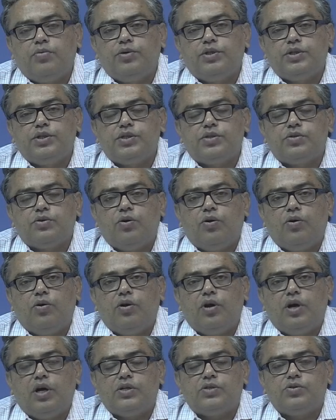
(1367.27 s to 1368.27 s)
which is
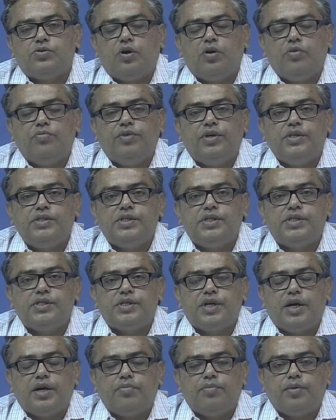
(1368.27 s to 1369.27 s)
called a solvency
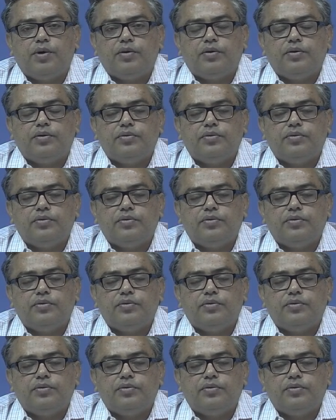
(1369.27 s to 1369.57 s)
statement.